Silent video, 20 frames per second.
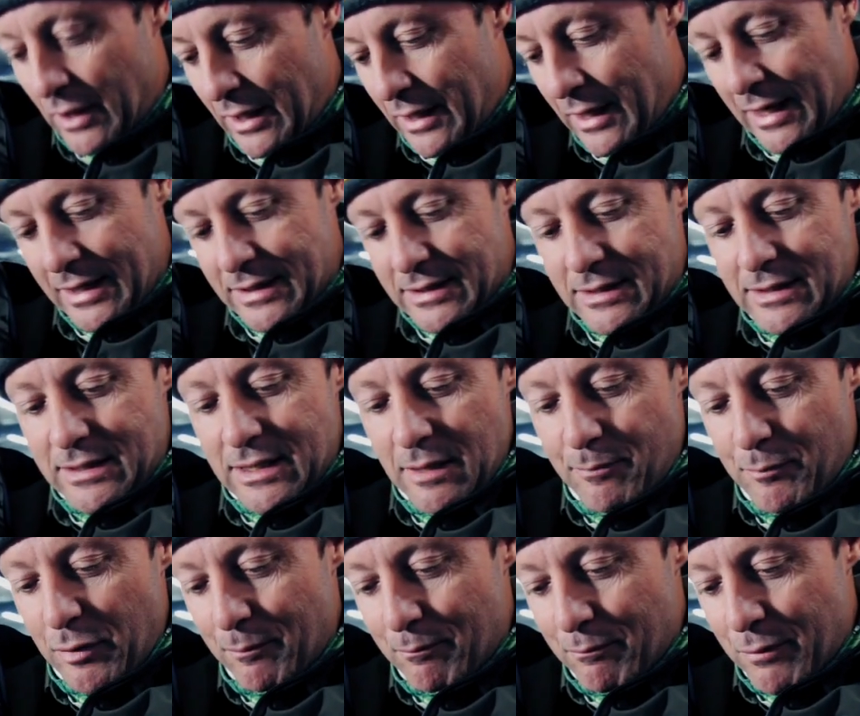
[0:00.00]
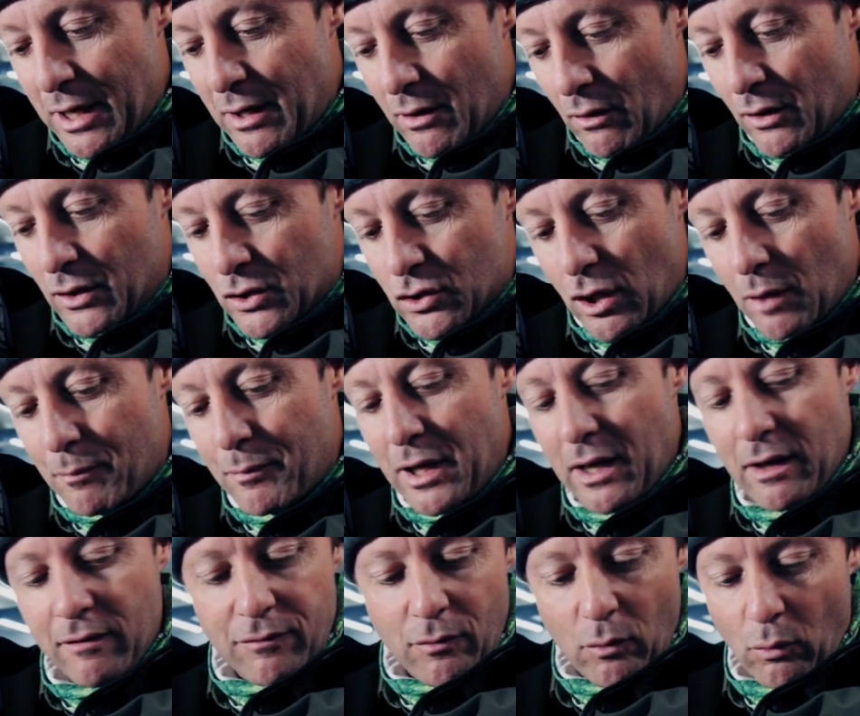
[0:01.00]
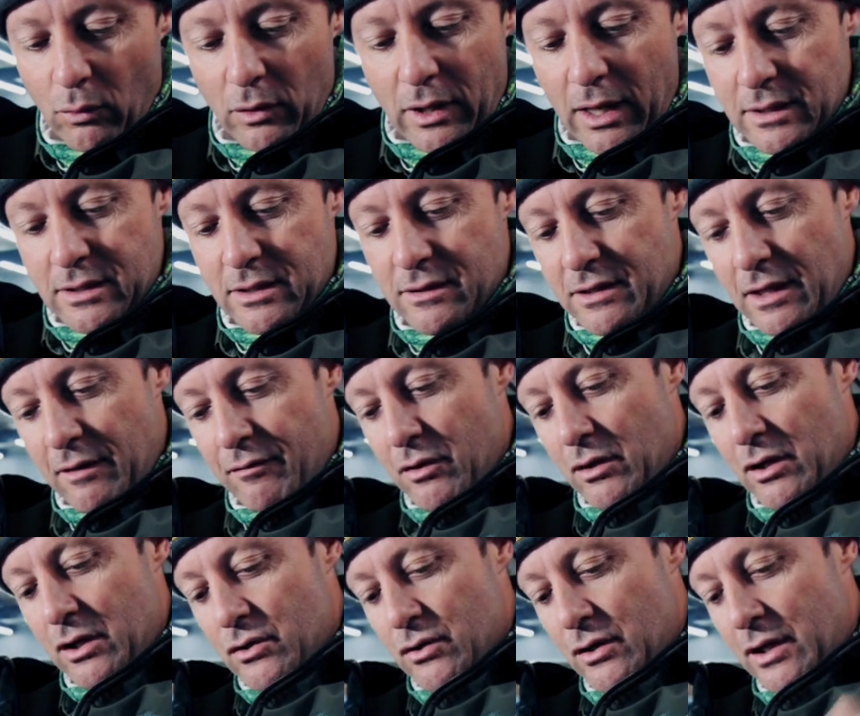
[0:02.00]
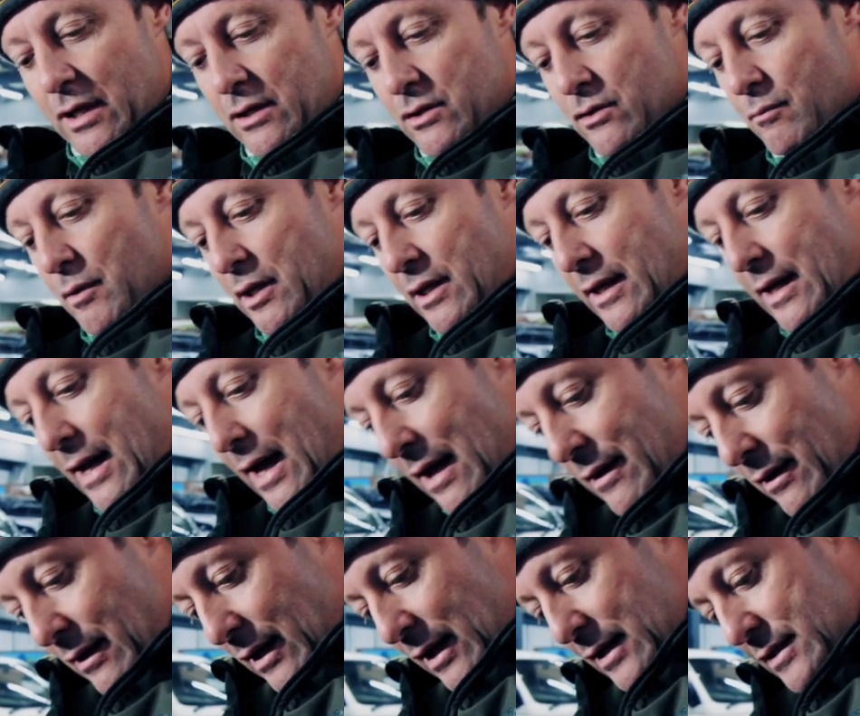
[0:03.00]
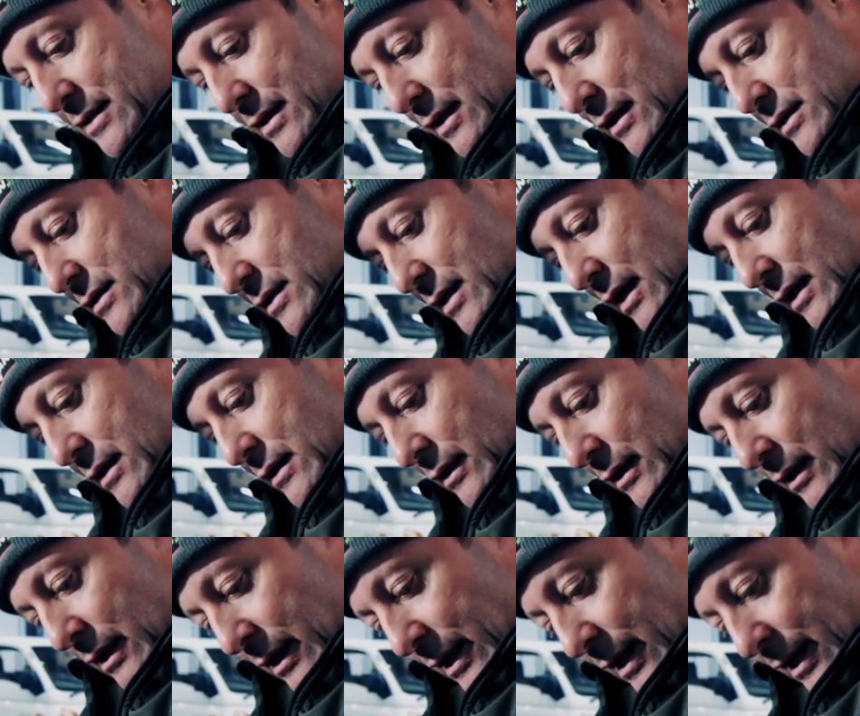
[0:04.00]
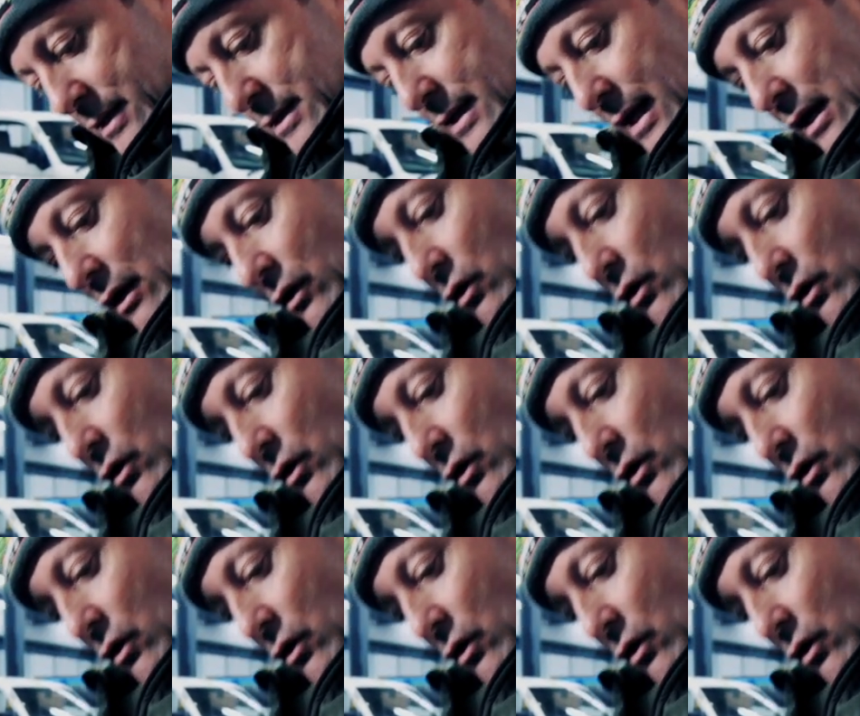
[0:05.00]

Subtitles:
got a nice deep bin on top here for all kinds of stuff you need to get to. But the other nice thing is that it's a